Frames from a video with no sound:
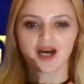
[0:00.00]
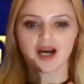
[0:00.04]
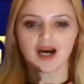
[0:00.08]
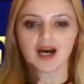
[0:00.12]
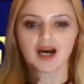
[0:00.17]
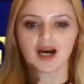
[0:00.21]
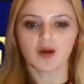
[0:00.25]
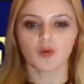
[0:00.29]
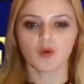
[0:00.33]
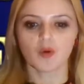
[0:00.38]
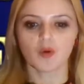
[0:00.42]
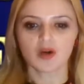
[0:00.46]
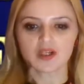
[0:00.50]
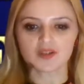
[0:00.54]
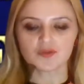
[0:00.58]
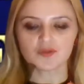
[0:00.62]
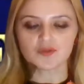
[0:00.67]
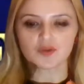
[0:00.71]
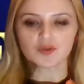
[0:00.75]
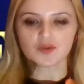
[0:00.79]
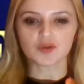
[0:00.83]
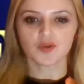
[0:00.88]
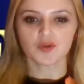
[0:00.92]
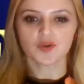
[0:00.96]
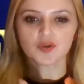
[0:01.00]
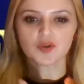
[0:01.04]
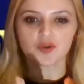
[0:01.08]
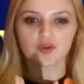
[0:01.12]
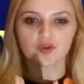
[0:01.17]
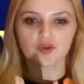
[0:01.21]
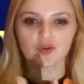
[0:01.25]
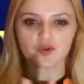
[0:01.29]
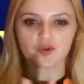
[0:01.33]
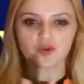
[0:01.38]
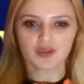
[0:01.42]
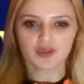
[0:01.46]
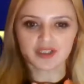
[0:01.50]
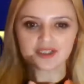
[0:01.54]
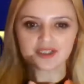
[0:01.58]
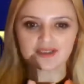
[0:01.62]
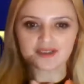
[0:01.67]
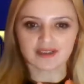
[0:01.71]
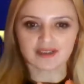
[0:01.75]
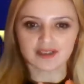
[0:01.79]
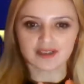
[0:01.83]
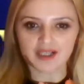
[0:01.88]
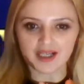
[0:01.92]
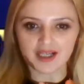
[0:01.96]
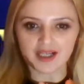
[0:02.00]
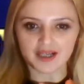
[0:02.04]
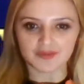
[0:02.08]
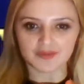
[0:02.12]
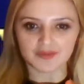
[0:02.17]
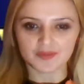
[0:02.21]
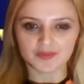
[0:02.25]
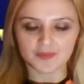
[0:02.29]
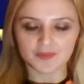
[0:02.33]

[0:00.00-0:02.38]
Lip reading: acquired for your current life.